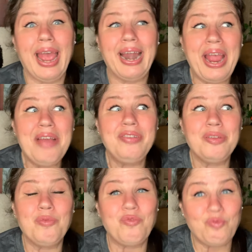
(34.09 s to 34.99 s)
And I have
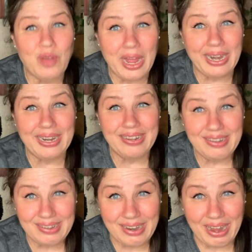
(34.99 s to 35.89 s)
some fun
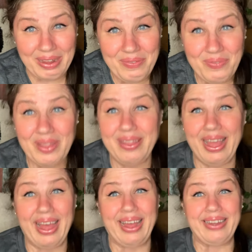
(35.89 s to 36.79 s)
stuff
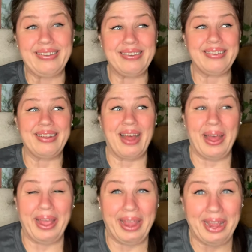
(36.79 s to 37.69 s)
that
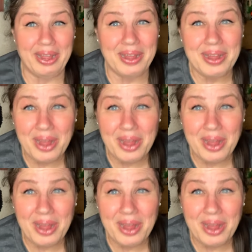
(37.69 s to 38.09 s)
I